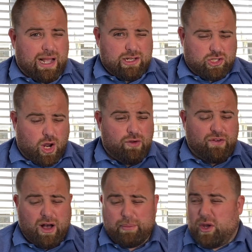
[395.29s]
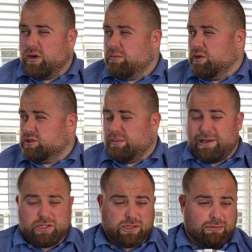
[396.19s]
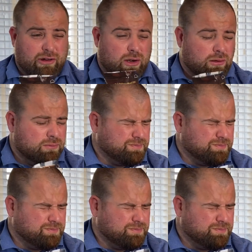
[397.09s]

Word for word: that is so far beyond monster munch, it's unreal.